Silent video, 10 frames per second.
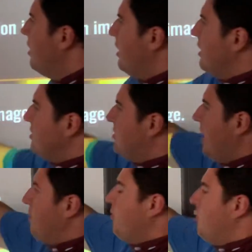an
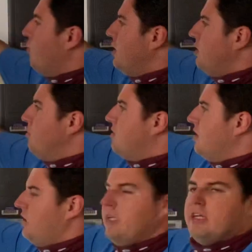example of what you would
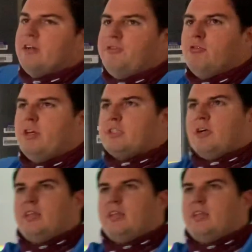see here if you clicked on